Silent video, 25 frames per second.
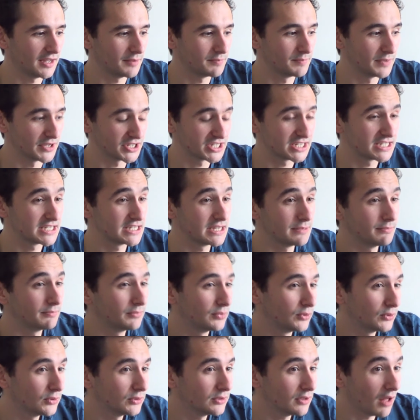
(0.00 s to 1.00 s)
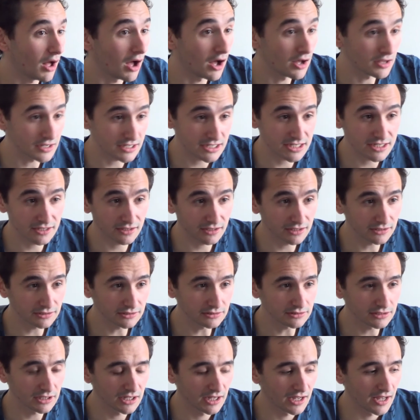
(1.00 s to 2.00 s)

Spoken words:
but simple art style